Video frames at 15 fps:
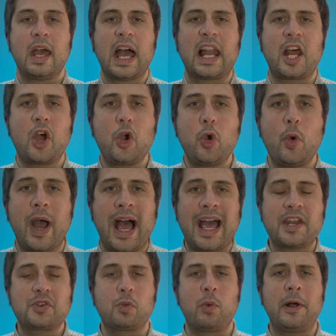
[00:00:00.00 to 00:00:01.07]
Hello
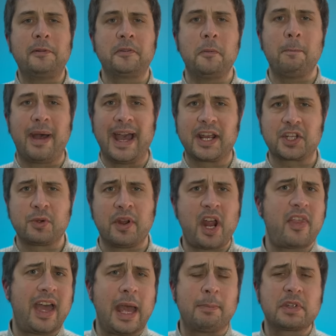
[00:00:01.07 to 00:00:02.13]
and welcome back to
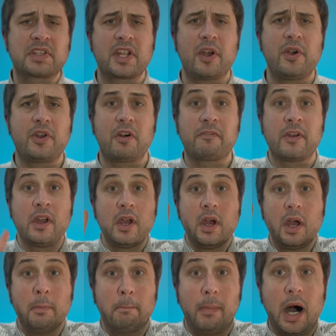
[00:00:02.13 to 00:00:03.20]
another episode of
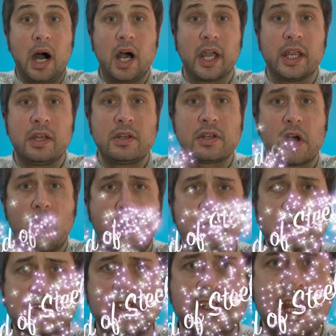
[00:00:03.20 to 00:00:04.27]
Mind
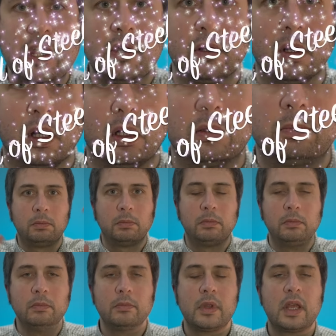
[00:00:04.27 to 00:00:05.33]
of Steel.
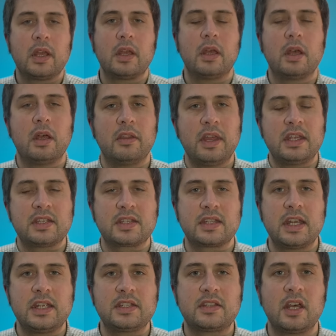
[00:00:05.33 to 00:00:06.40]
This
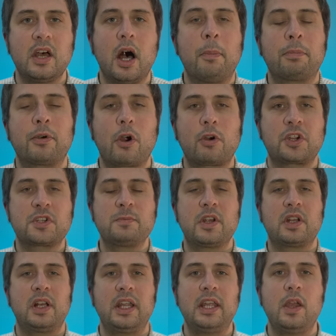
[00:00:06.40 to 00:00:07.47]
is the
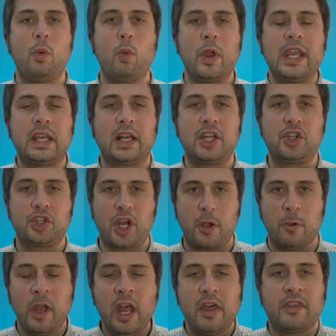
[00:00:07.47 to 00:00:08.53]
approximately weekly
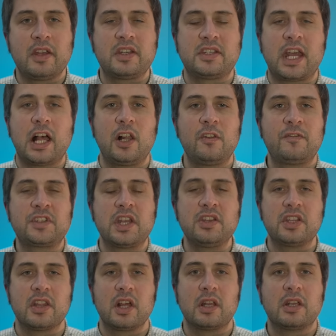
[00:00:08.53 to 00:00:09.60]
show that delves
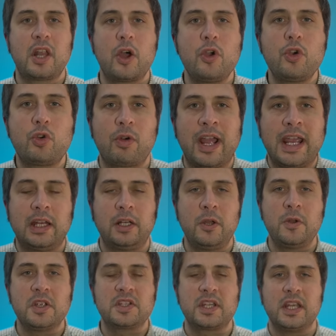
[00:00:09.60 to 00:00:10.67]
into the low-grade
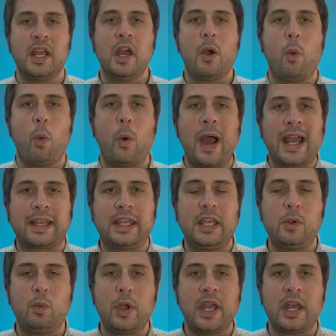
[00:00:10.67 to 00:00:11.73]
lunacy,
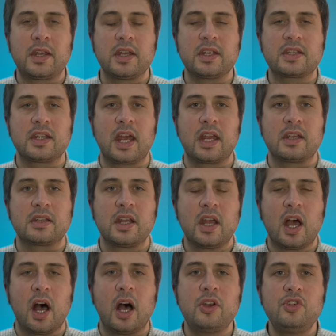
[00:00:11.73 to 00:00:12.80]
wacky weirdness and
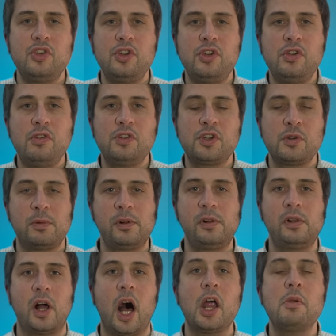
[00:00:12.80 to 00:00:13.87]

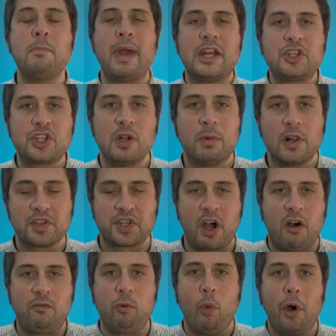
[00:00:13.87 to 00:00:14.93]
unusual unmentionables
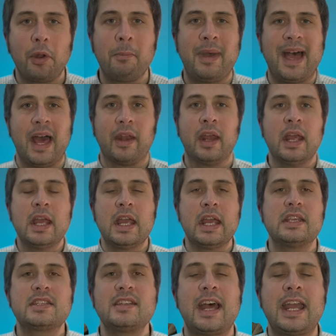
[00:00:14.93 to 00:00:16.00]
of one man.
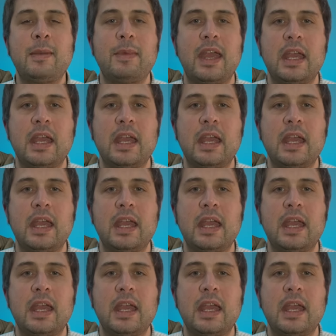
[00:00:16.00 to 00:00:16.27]
His name